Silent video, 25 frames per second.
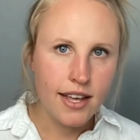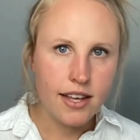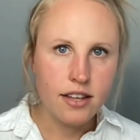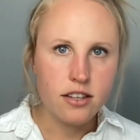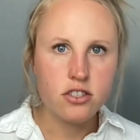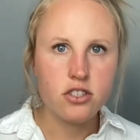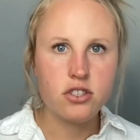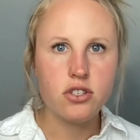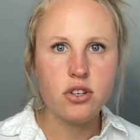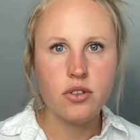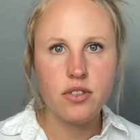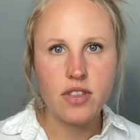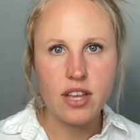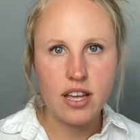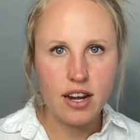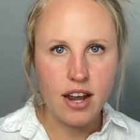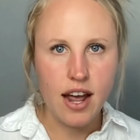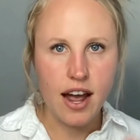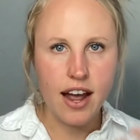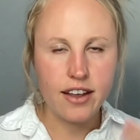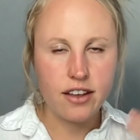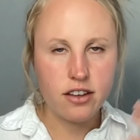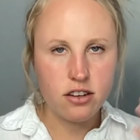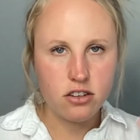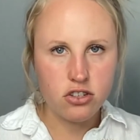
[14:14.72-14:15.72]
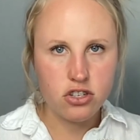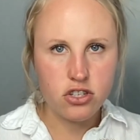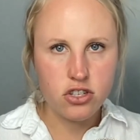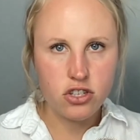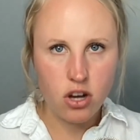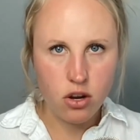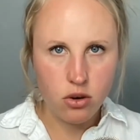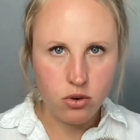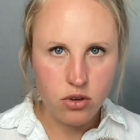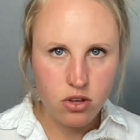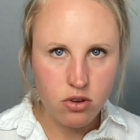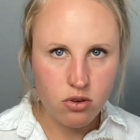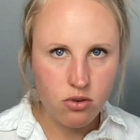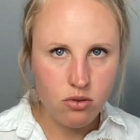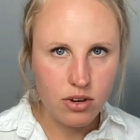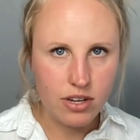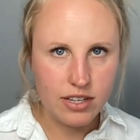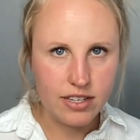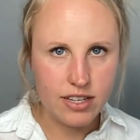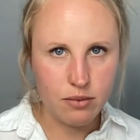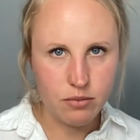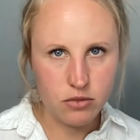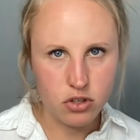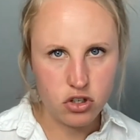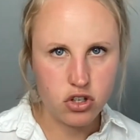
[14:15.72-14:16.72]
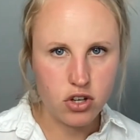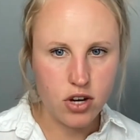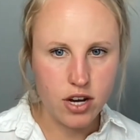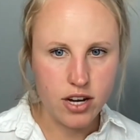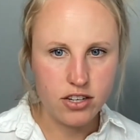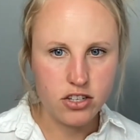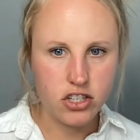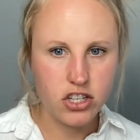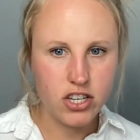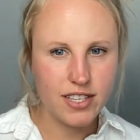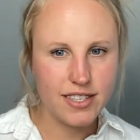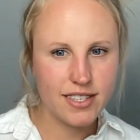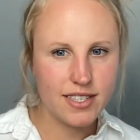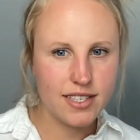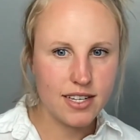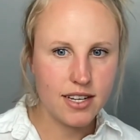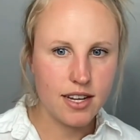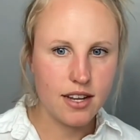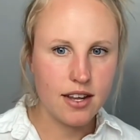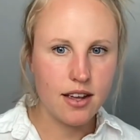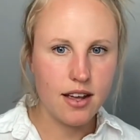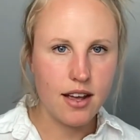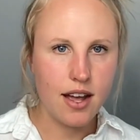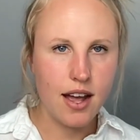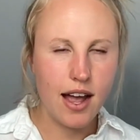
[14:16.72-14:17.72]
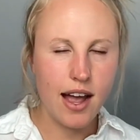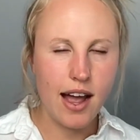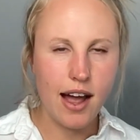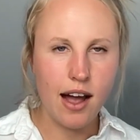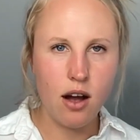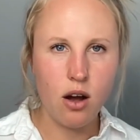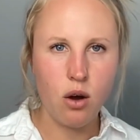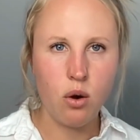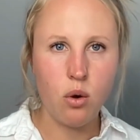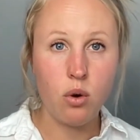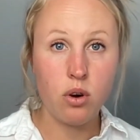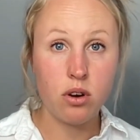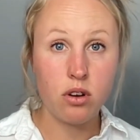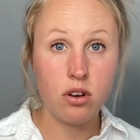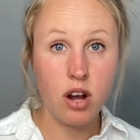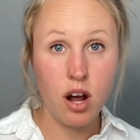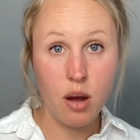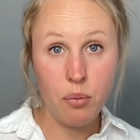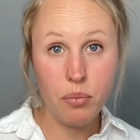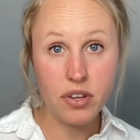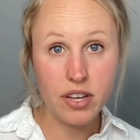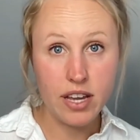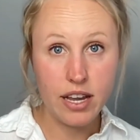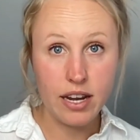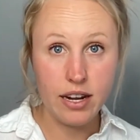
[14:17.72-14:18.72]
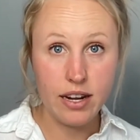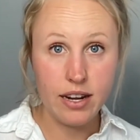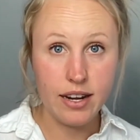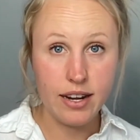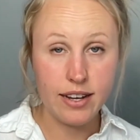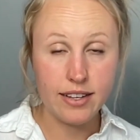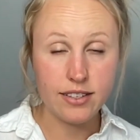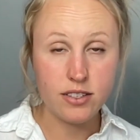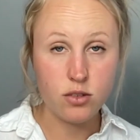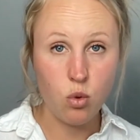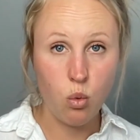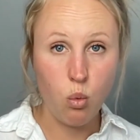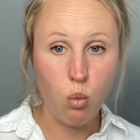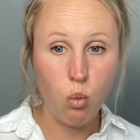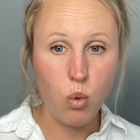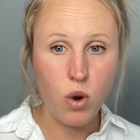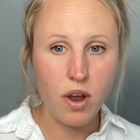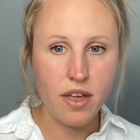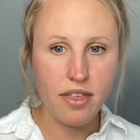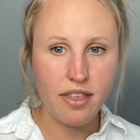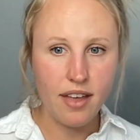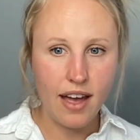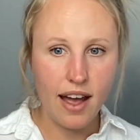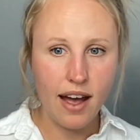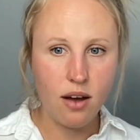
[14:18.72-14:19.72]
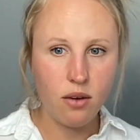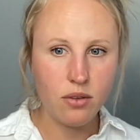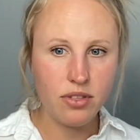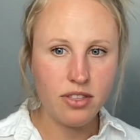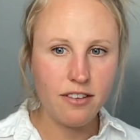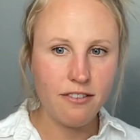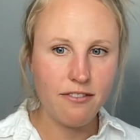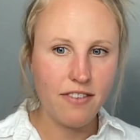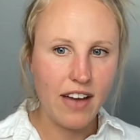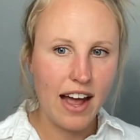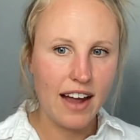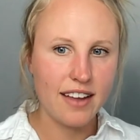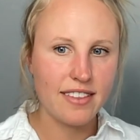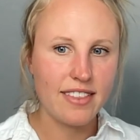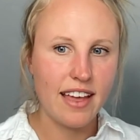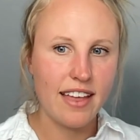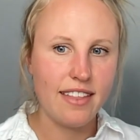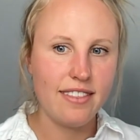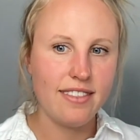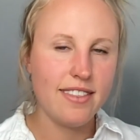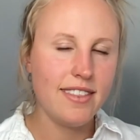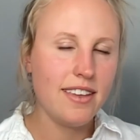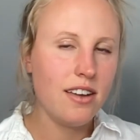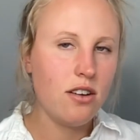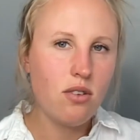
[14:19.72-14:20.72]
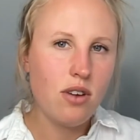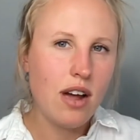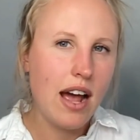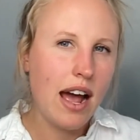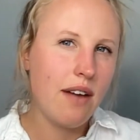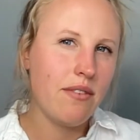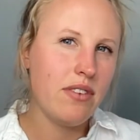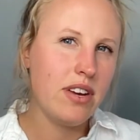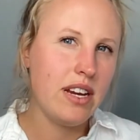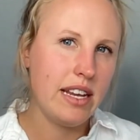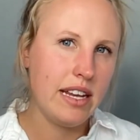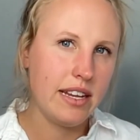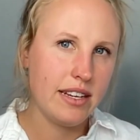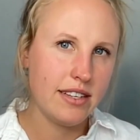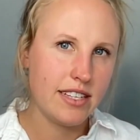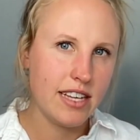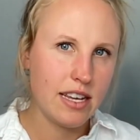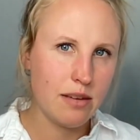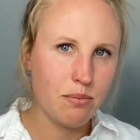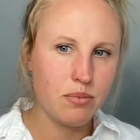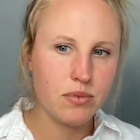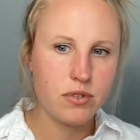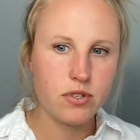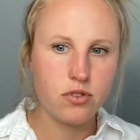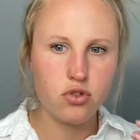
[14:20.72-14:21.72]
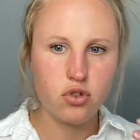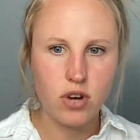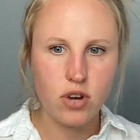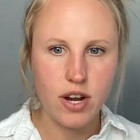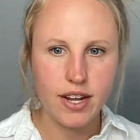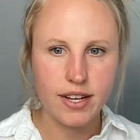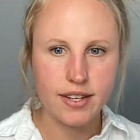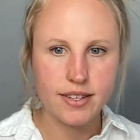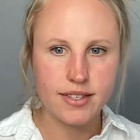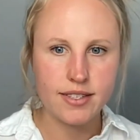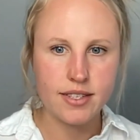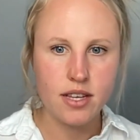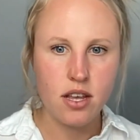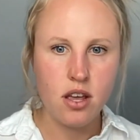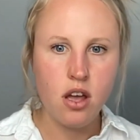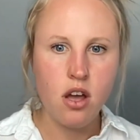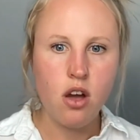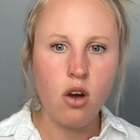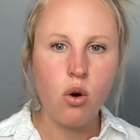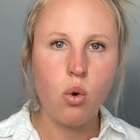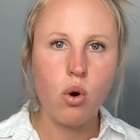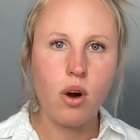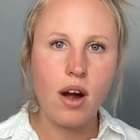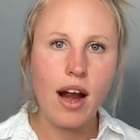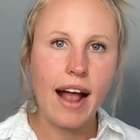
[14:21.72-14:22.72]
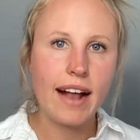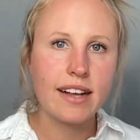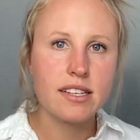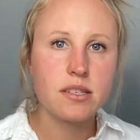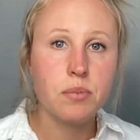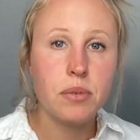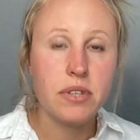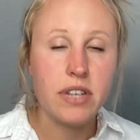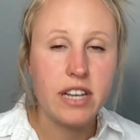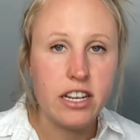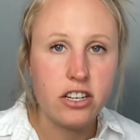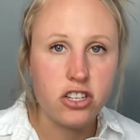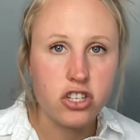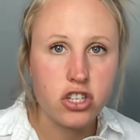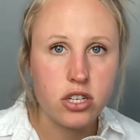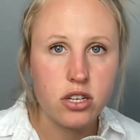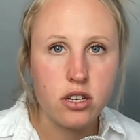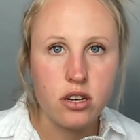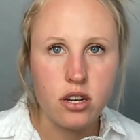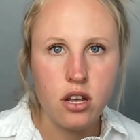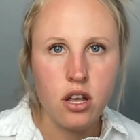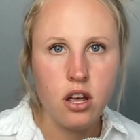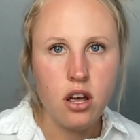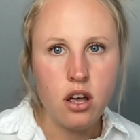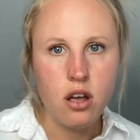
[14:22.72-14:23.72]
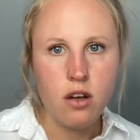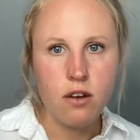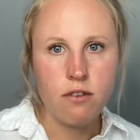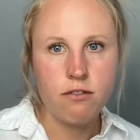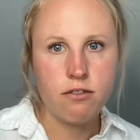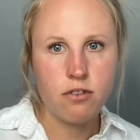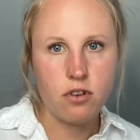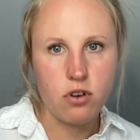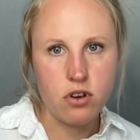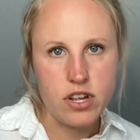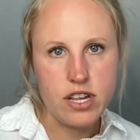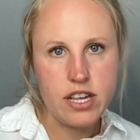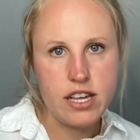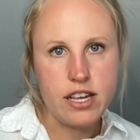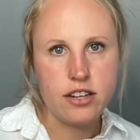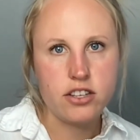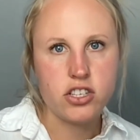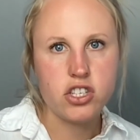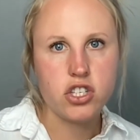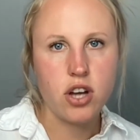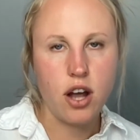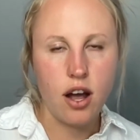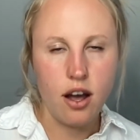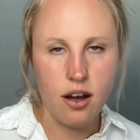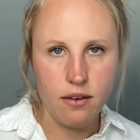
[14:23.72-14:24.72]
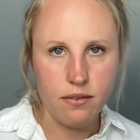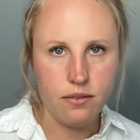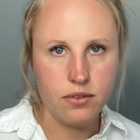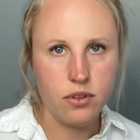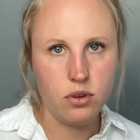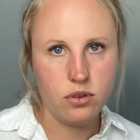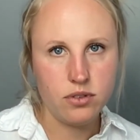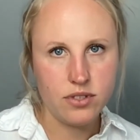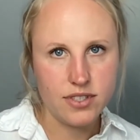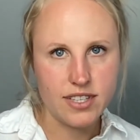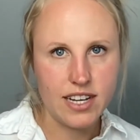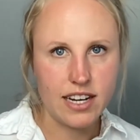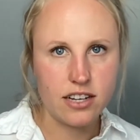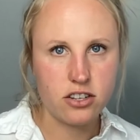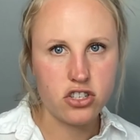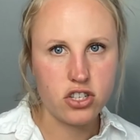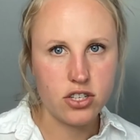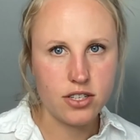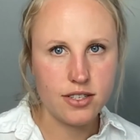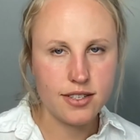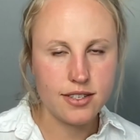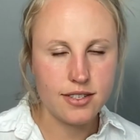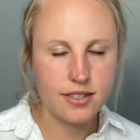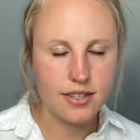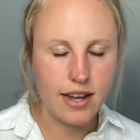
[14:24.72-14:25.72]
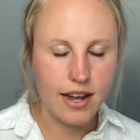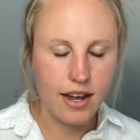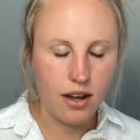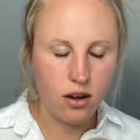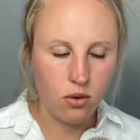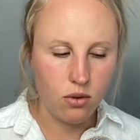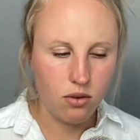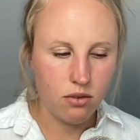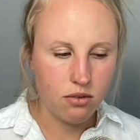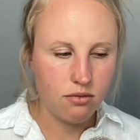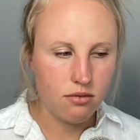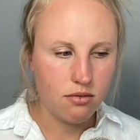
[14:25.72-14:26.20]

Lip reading: so then I could show you and demonstrate just how complicated it is without the fact that they don't have any tips, tricks, or explanation for each of those sections. Now,